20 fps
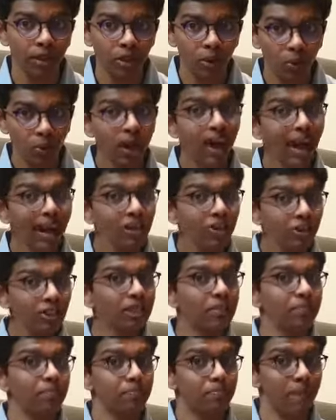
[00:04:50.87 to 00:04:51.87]
We're actually
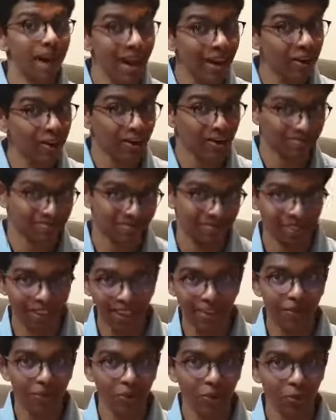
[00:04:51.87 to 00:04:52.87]
better
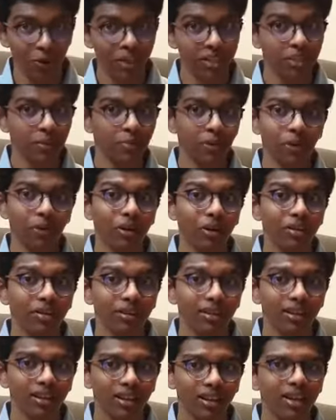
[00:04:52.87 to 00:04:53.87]
given the right support.
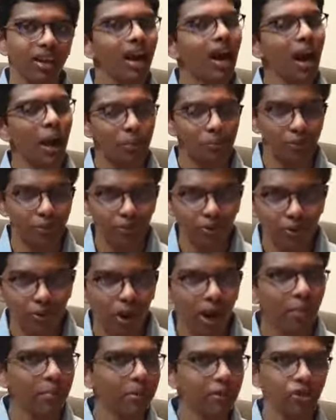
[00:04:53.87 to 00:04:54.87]
I
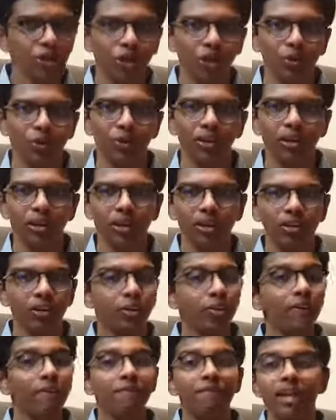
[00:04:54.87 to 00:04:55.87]
promise you,
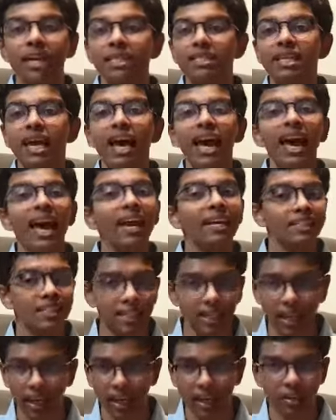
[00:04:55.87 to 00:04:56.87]
you're in
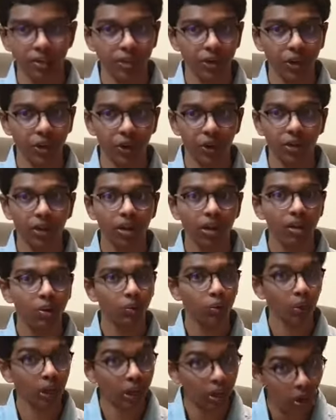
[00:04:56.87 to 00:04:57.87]
fantastic hands here.
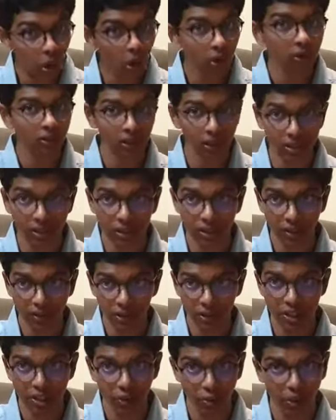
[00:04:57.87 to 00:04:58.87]
regardless of the
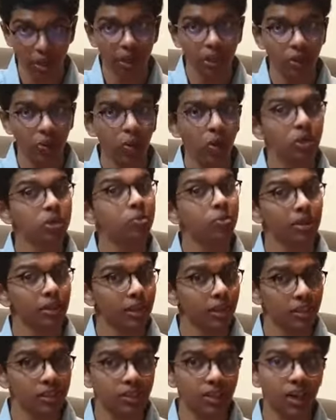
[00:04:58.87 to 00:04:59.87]
degree you
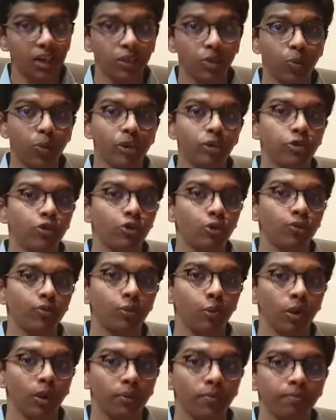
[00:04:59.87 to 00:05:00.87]
ultimately decide to register
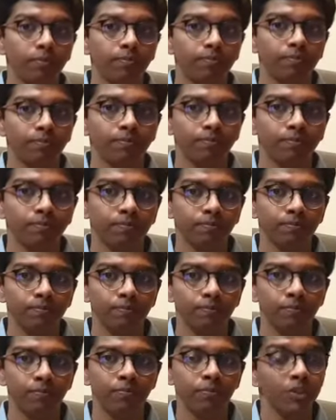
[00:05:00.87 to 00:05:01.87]
for.
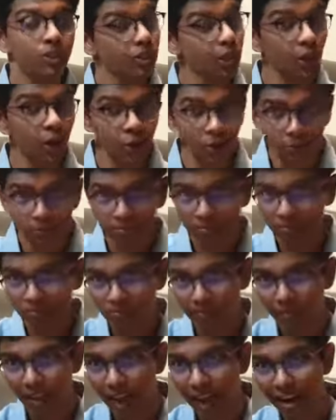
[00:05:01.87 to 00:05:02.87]
So,
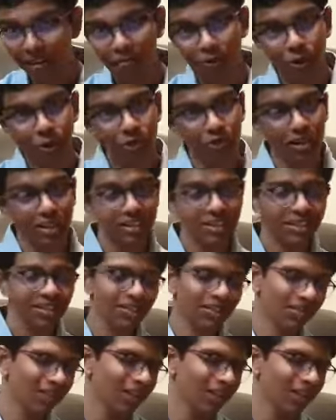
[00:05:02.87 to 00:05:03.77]
after this